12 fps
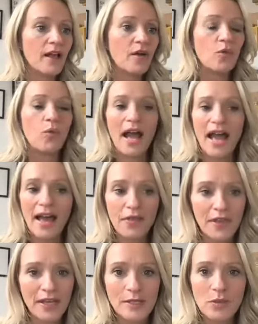where
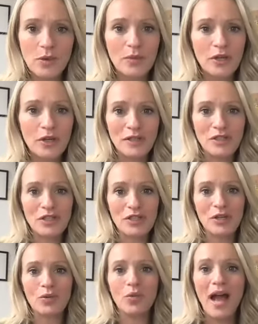things were moving
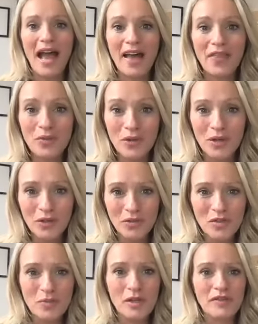to, where the world
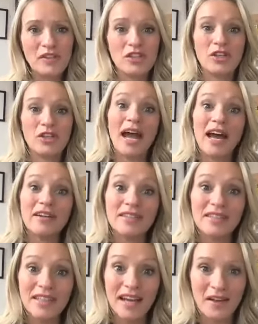was moving to, how
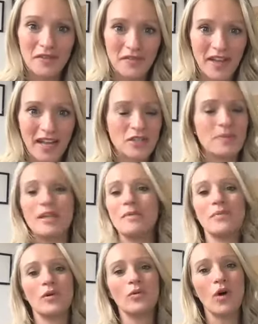did that affect
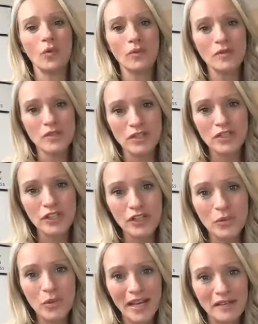people, what was the
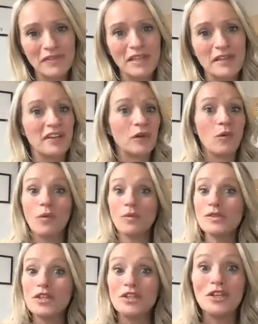new way of living, what
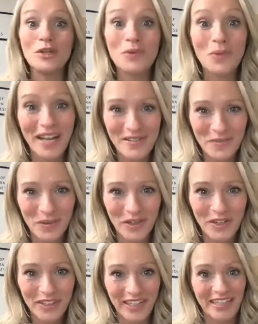was the new way of
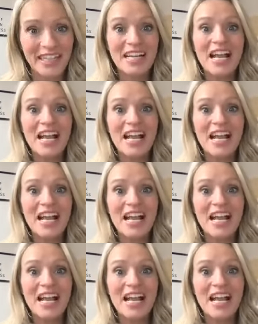working,